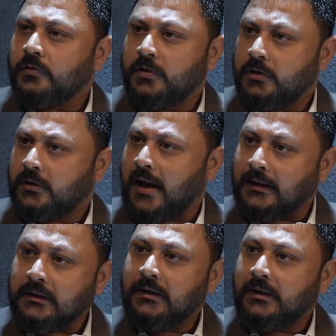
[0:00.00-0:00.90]
of the
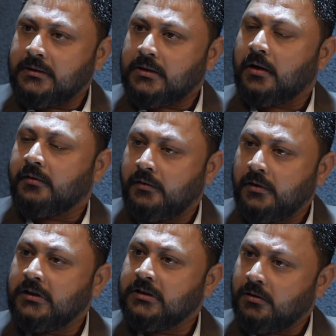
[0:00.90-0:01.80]
categories are
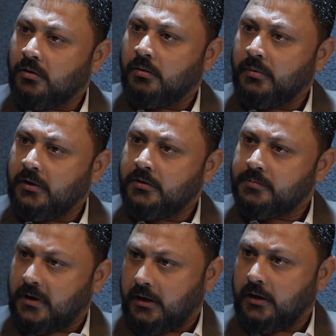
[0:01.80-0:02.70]
really going to be
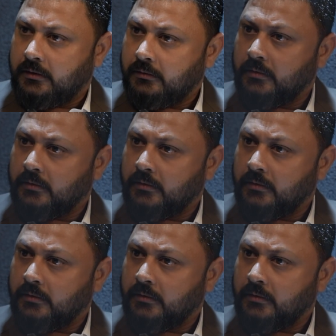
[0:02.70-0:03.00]
spending in.